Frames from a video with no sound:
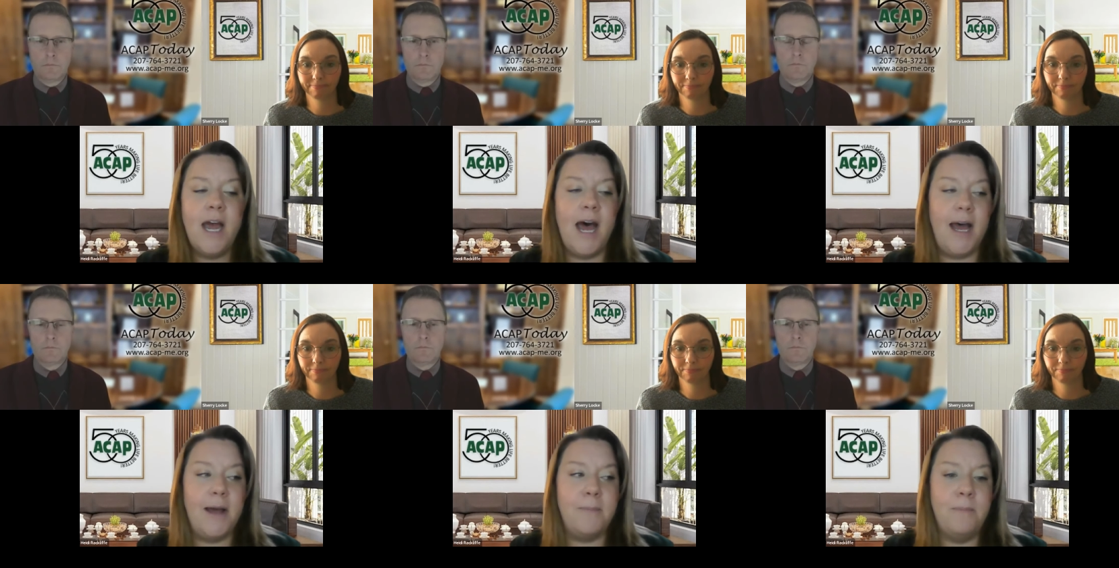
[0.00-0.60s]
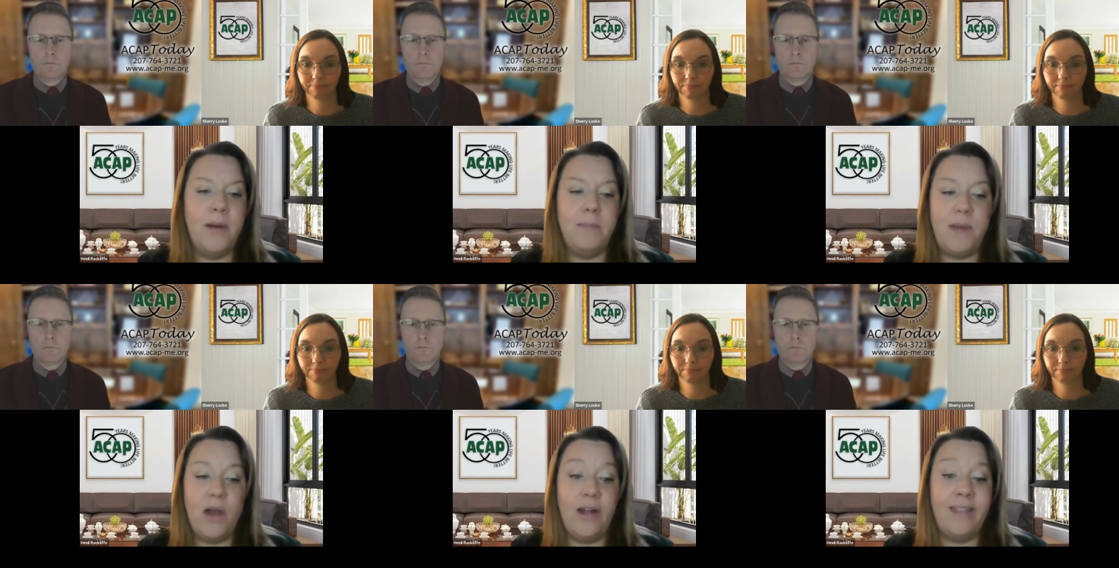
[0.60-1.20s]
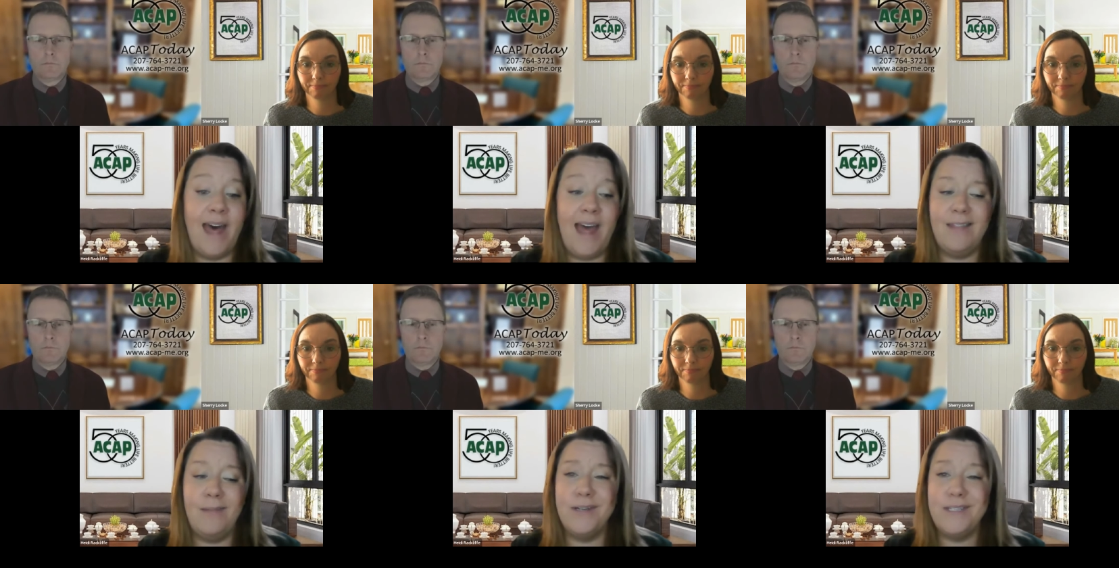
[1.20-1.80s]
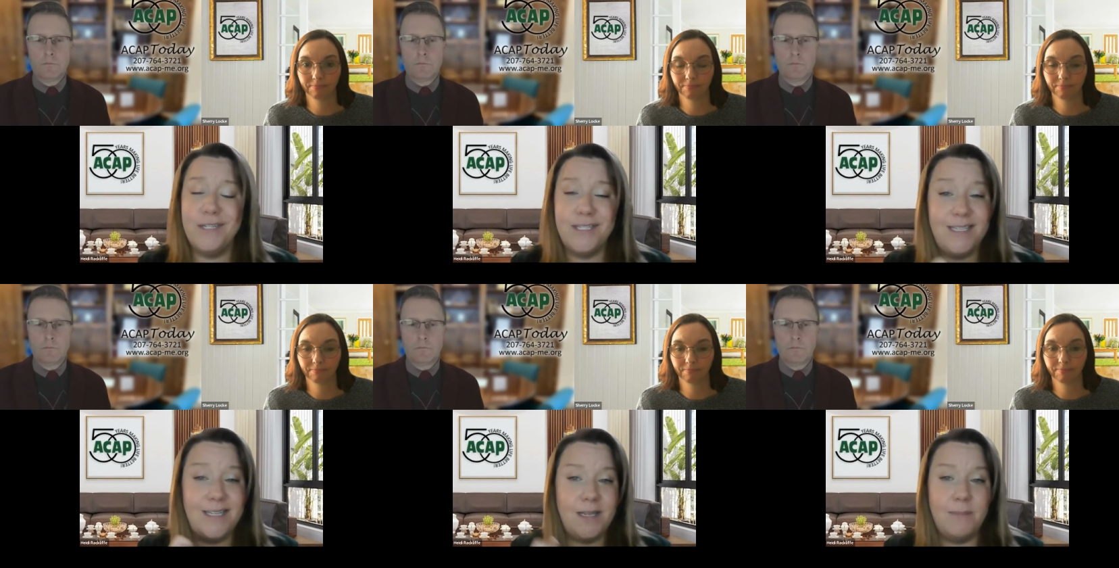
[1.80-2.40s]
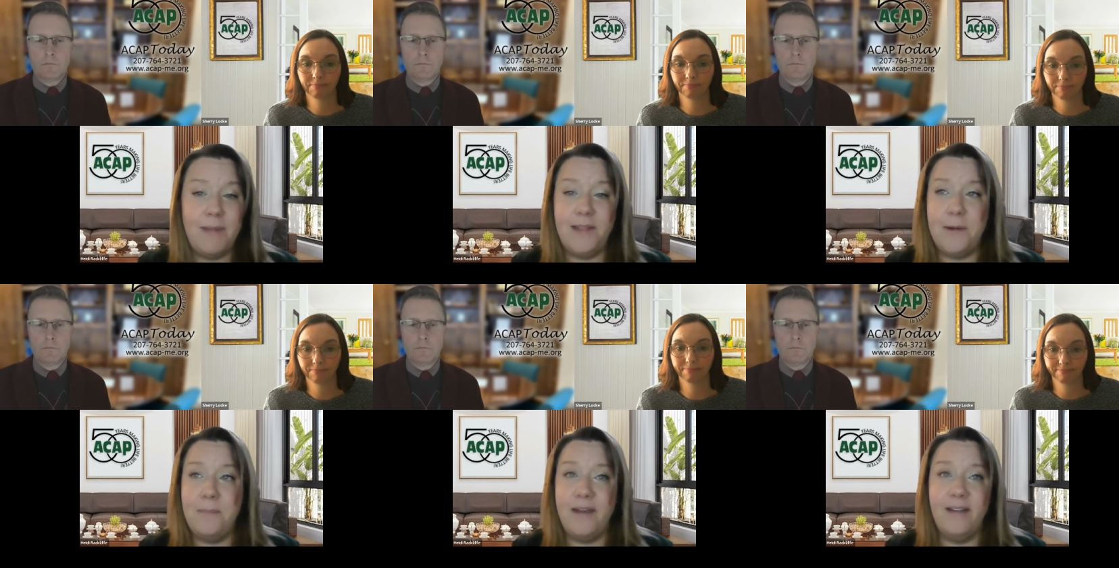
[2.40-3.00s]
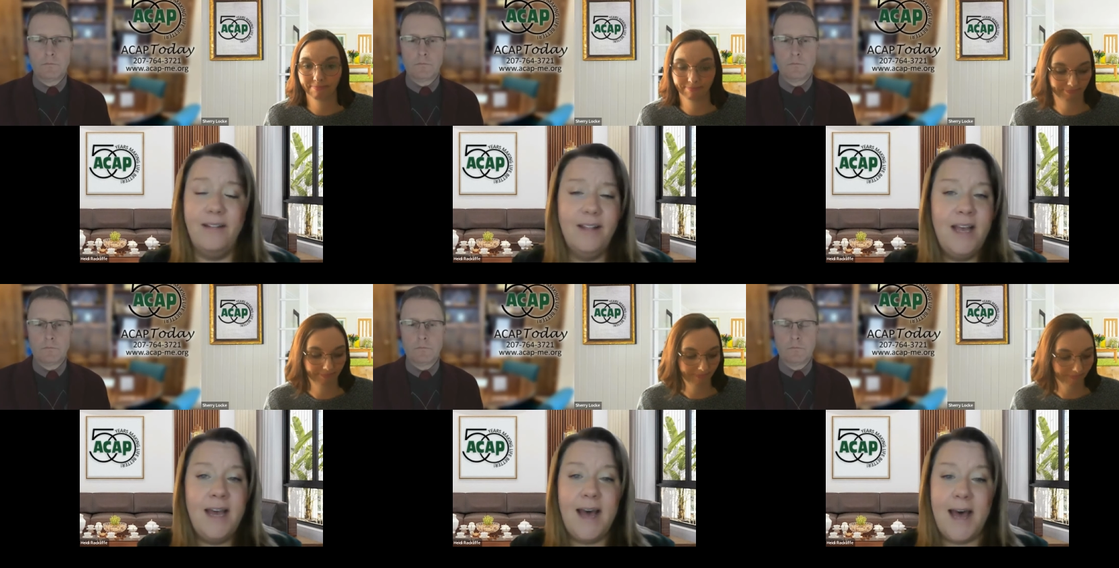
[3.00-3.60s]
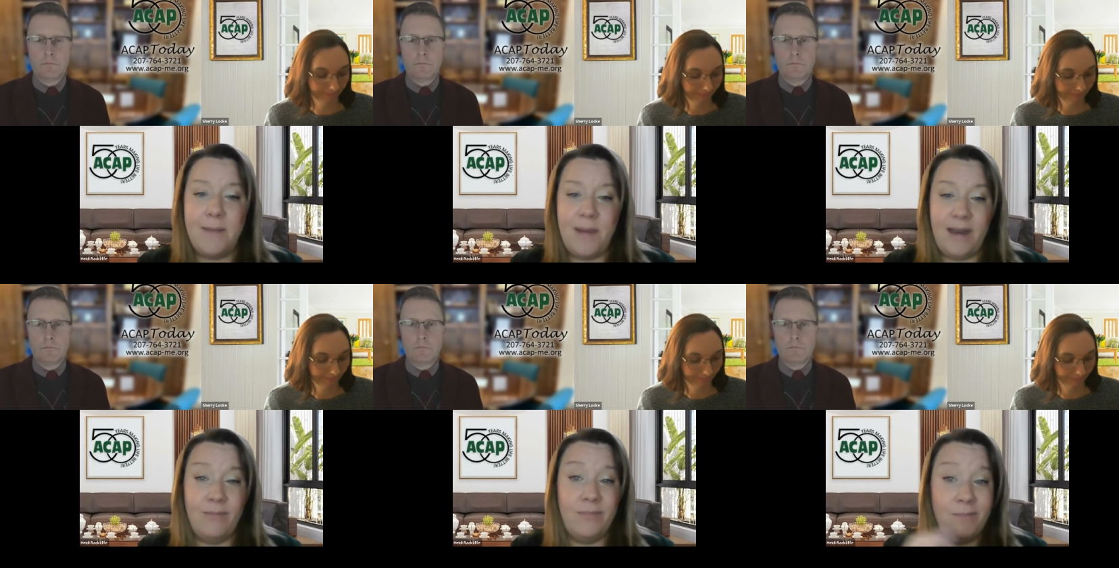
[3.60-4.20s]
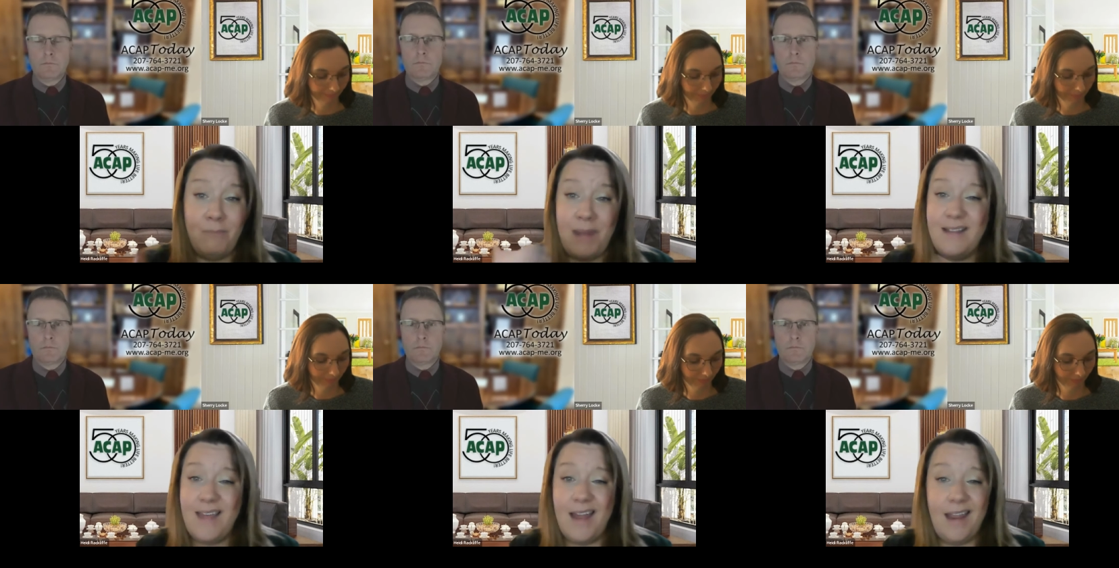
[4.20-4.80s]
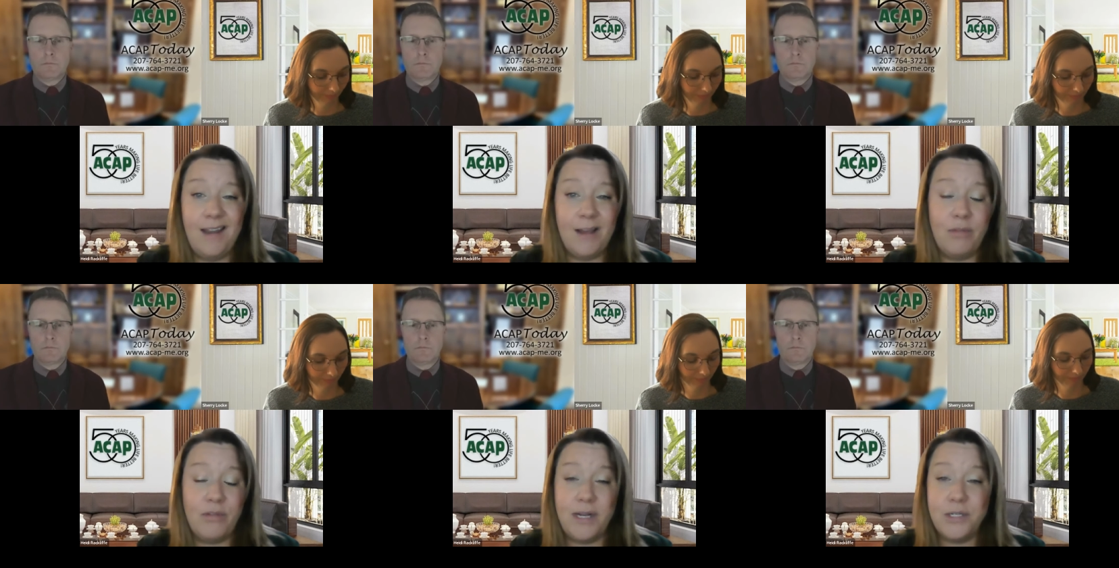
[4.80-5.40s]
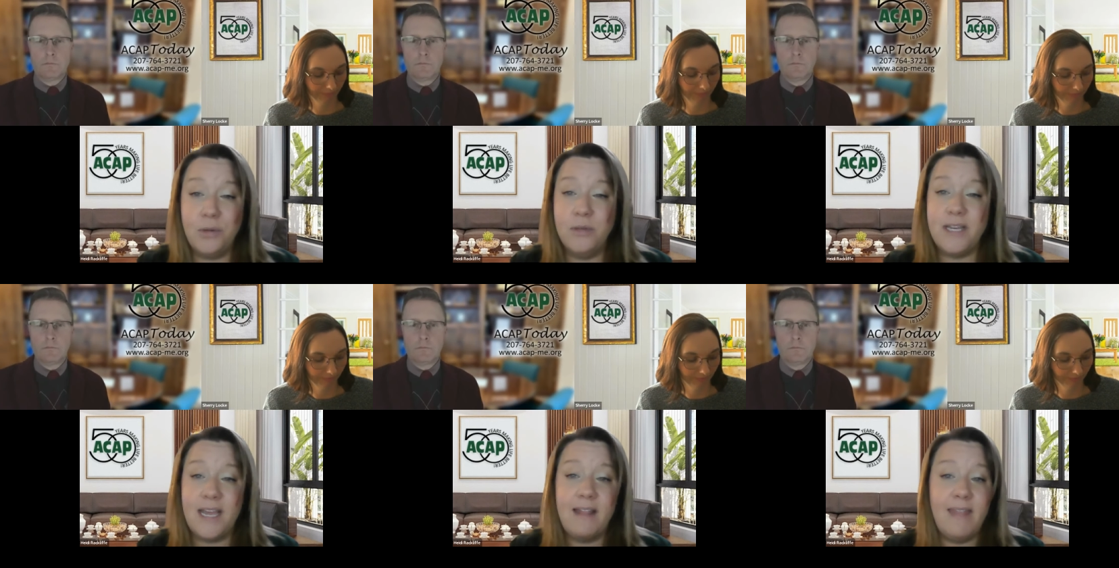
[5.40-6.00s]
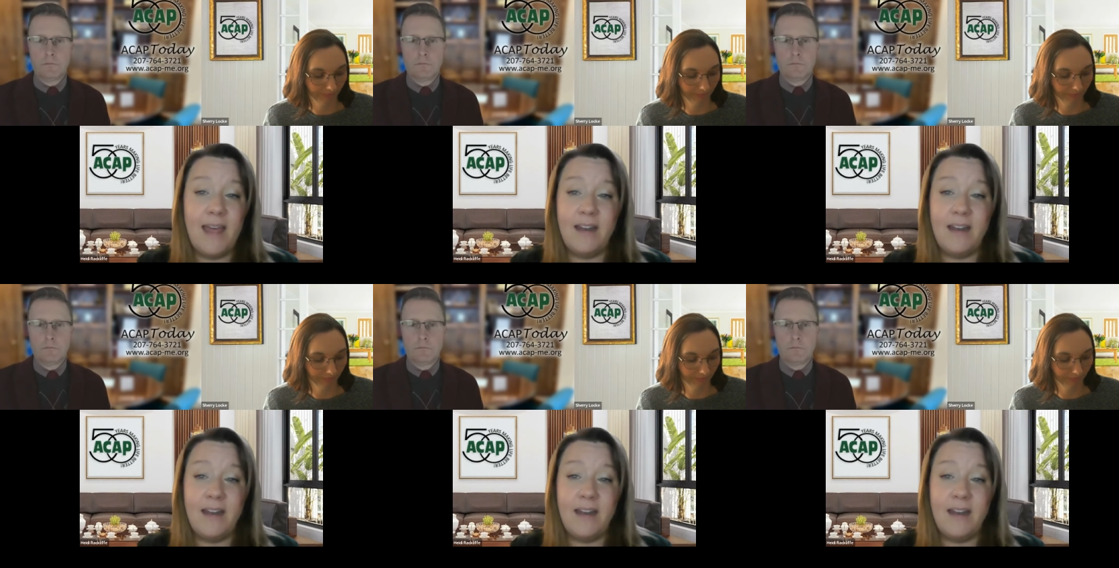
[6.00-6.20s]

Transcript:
Speaker 1: Um, but beyond that, the person just has to submit their bill um, and meet that income threshold. And